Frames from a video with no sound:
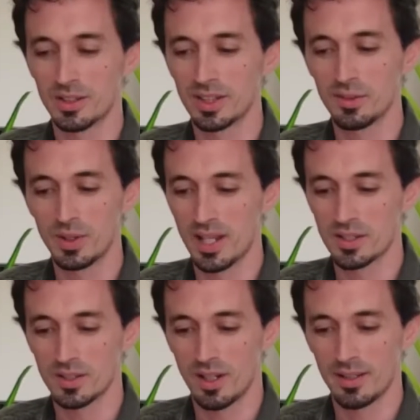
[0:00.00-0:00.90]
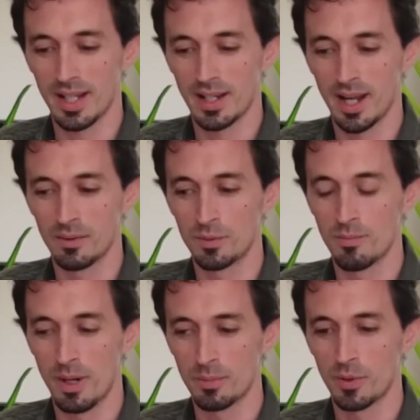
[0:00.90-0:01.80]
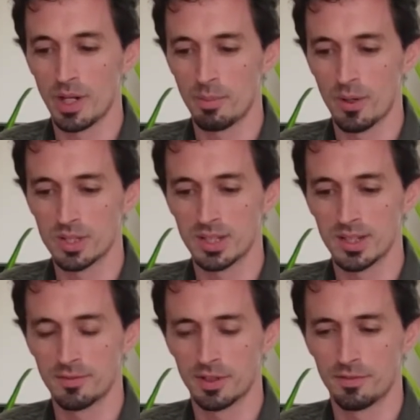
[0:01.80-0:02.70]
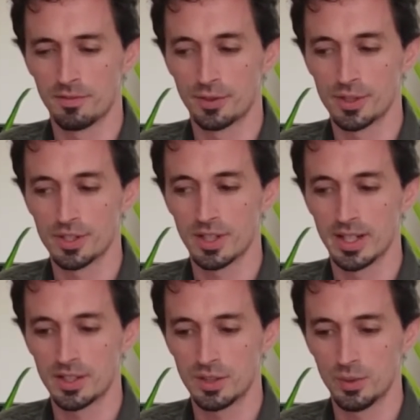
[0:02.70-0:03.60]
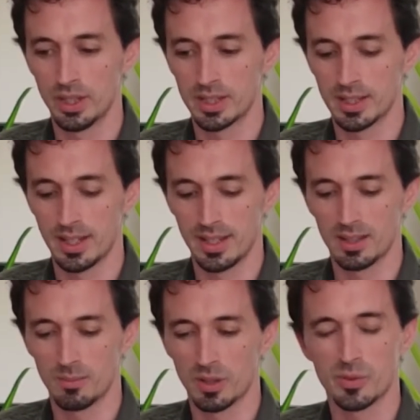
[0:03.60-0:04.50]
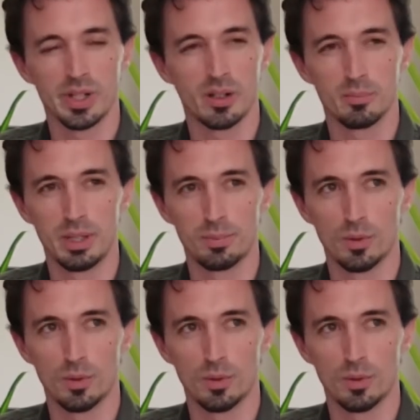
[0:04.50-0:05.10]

give you an answer on that. I remember when I posted it for the first 2 weeks, I think about 300 people